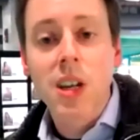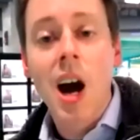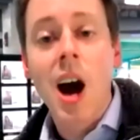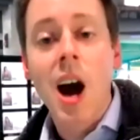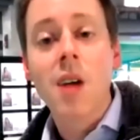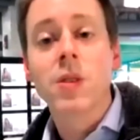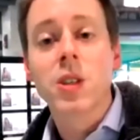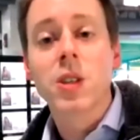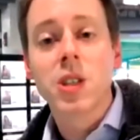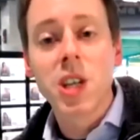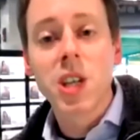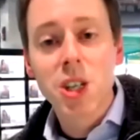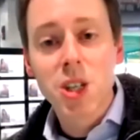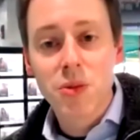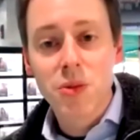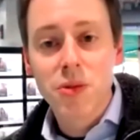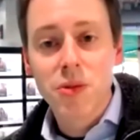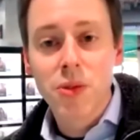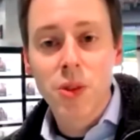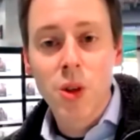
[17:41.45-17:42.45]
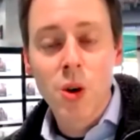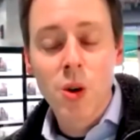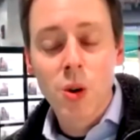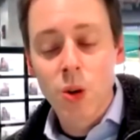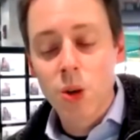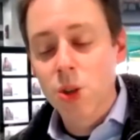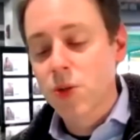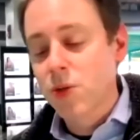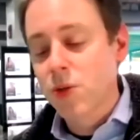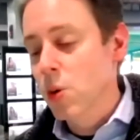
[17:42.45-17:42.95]
conversation
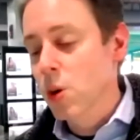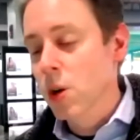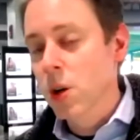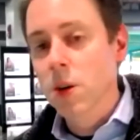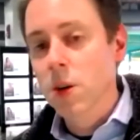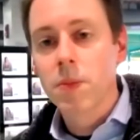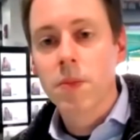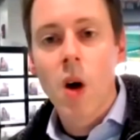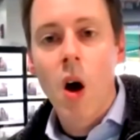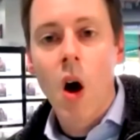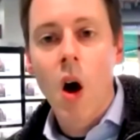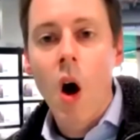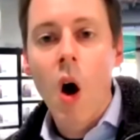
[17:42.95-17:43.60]
flows for